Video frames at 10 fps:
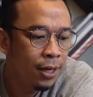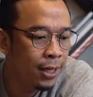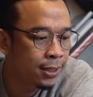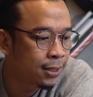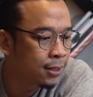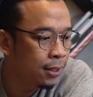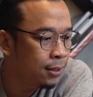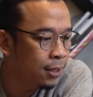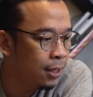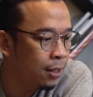
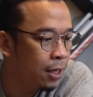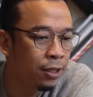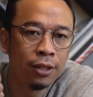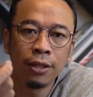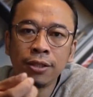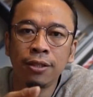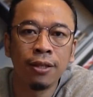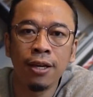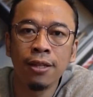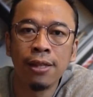it does
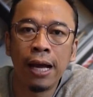things